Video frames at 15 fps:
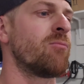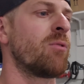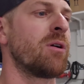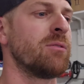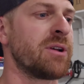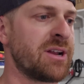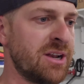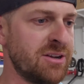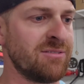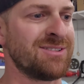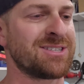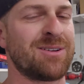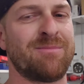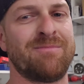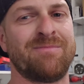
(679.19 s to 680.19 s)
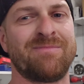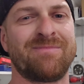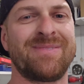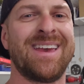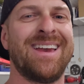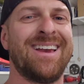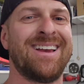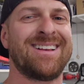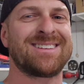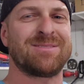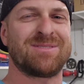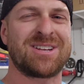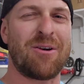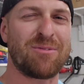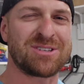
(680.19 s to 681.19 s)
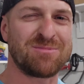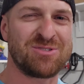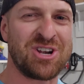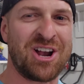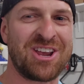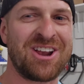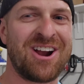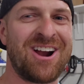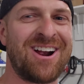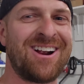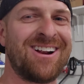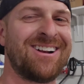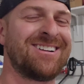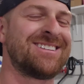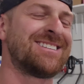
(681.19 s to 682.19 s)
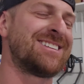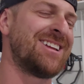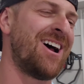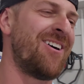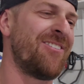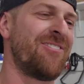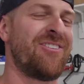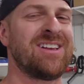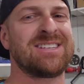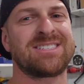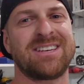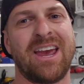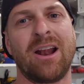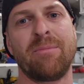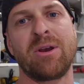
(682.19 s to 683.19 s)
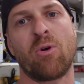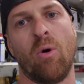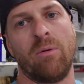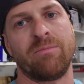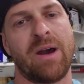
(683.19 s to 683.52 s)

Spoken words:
We're looking at doing some stuff with some junkyard stuff. It'll be cool.